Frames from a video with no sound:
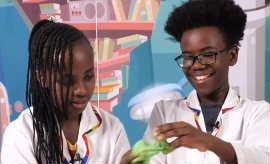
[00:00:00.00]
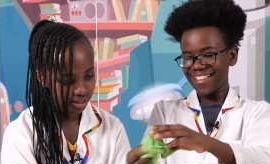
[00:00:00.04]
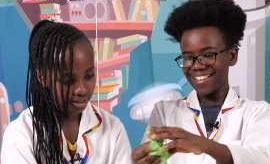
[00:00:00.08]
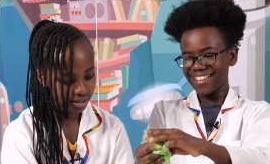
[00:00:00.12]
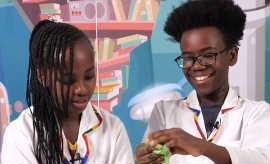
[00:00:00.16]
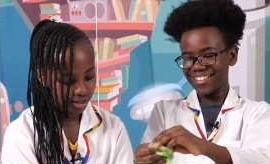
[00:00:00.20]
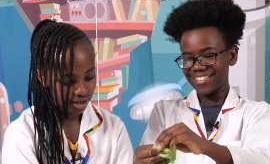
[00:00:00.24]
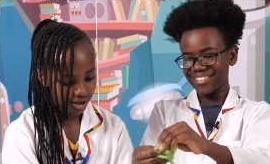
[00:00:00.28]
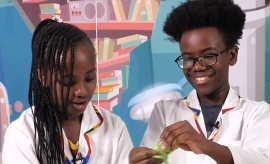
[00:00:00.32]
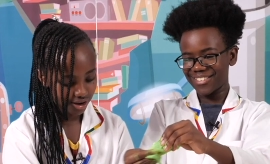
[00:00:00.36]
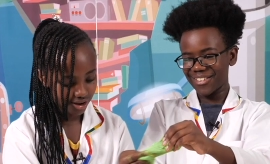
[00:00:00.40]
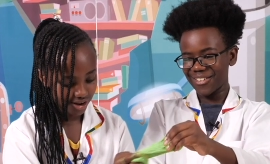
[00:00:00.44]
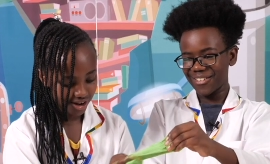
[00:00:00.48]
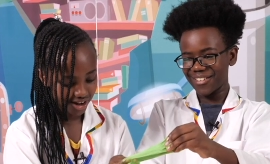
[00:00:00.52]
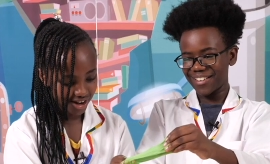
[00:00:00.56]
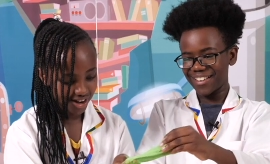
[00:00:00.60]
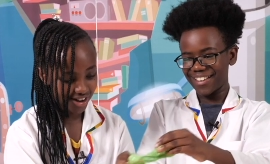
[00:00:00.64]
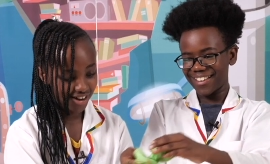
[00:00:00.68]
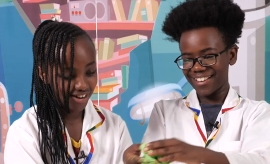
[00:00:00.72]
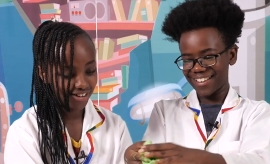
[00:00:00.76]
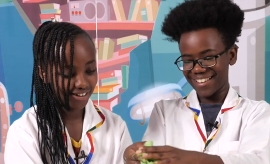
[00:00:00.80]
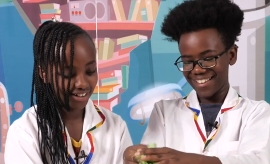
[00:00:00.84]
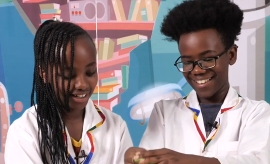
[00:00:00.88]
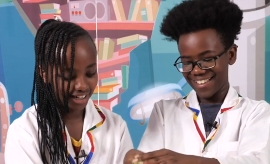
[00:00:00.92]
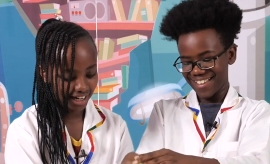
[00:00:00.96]
Speaker 1: It's
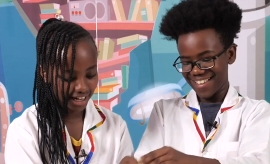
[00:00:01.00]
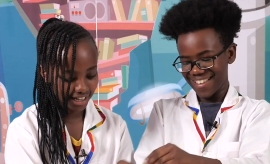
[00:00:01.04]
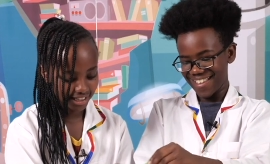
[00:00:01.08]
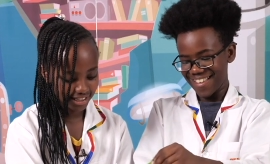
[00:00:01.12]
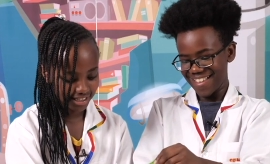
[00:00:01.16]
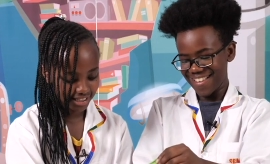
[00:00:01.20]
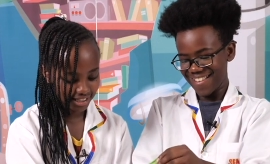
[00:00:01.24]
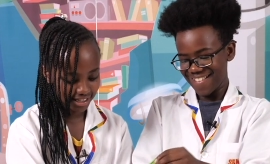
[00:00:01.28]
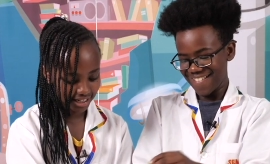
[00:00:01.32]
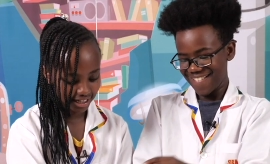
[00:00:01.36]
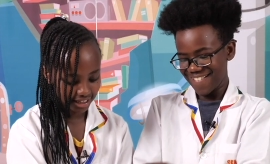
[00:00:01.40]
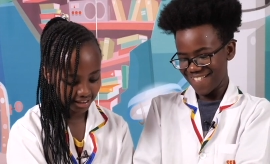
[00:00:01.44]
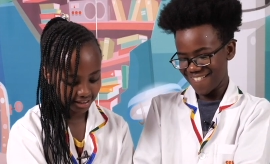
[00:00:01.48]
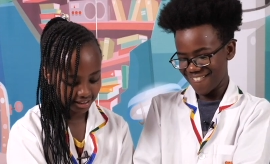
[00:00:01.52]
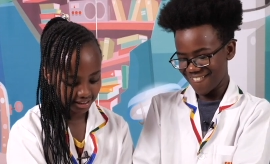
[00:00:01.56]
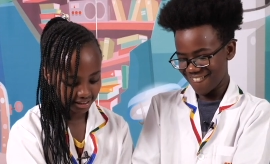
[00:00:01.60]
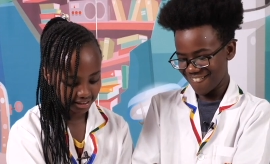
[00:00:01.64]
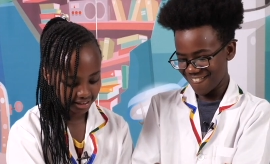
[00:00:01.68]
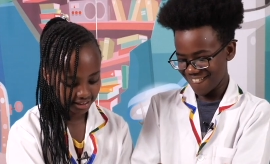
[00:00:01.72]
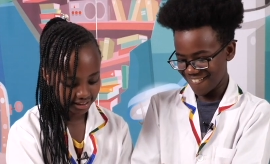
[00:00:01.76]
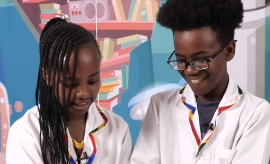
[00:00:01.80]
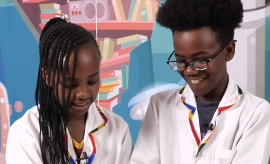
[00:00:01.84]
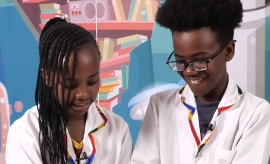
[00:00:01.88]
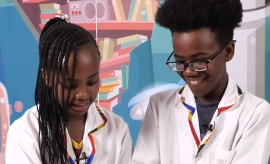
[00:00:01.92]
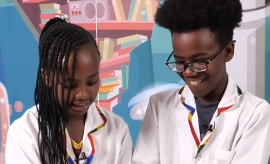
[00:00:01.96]
starting. Okay, it's kind of
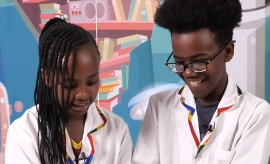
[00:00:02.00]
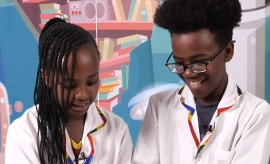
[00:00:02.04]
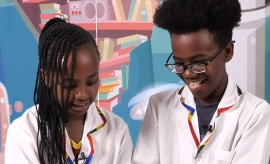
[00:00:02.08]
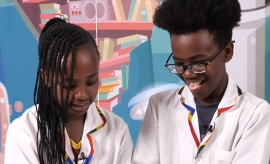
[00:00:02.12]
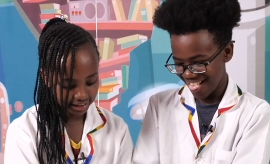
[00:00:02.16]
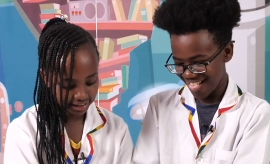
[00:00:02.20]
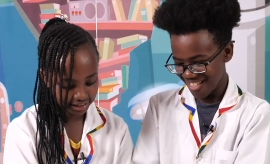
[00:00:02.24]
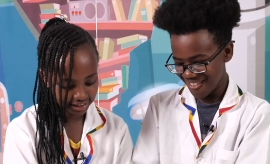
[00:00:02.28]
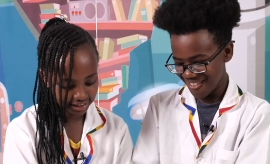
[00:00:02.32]
sticky.